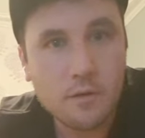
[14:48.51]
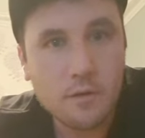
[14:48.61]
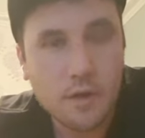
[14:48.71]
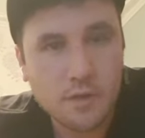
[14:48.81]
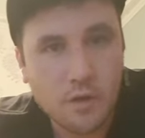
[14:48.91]

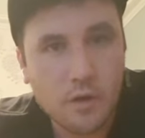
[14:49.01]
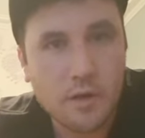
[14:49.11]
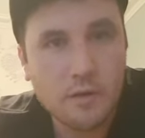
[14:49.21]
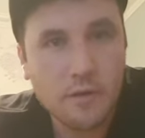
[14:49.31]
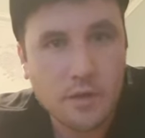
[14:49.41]
Thanks, Colin.
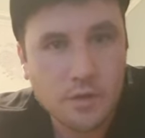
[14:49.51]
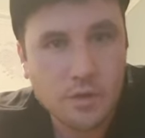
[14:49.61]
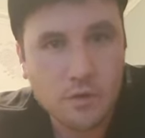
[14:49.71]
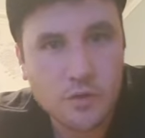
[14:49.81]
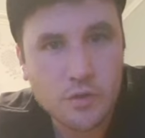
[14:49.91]
Thanks,
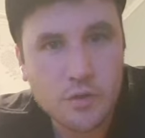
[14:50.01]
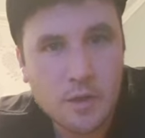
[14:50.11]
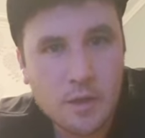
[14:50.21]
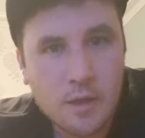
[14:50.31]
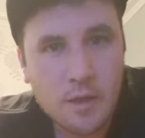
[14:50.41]
Josh.
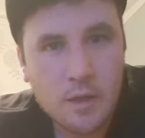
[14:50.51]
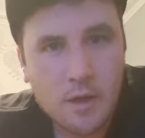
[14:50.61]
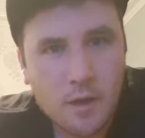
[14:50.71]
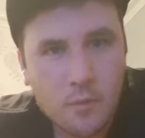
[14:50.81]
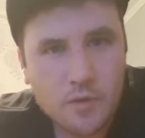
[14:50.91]
What's